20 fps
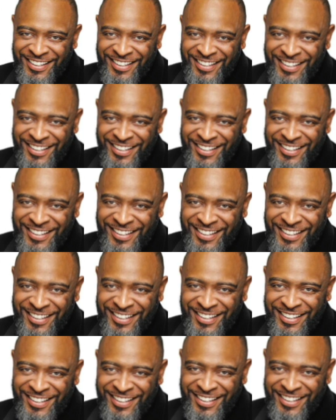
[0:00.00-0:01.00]

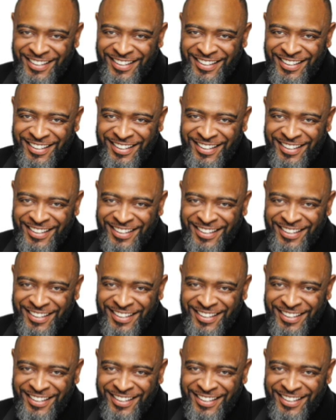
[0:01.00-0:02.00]

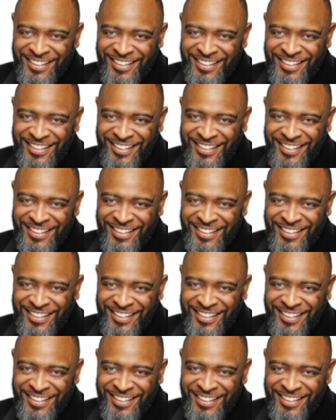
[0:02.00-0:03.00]

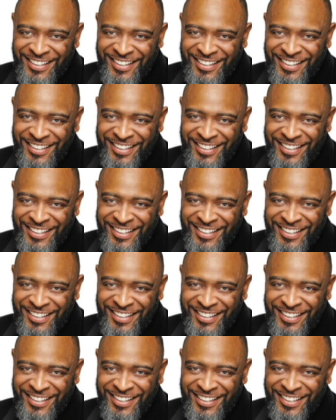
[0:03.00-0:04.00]

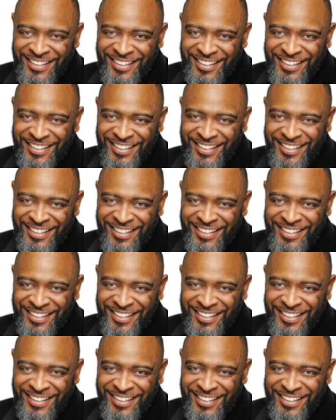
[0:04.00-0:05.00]

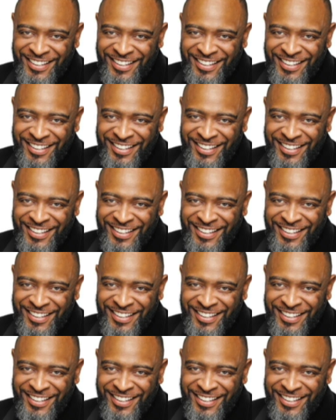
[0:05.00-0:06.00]

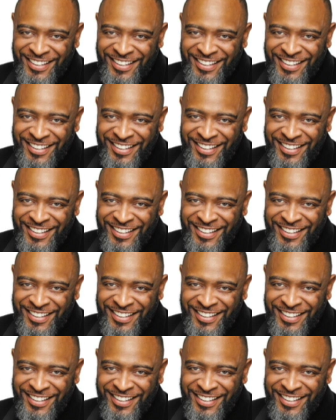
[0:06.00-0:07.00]

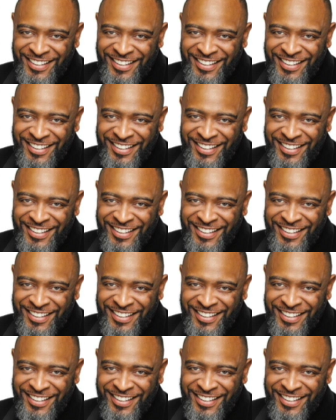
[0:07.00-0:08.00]

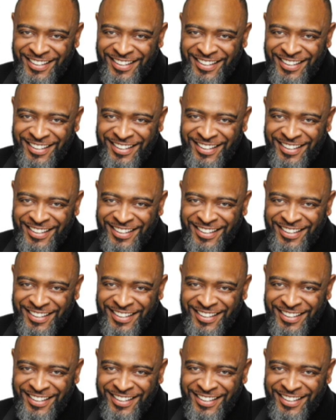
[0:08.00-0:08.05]
The person shown says nothing.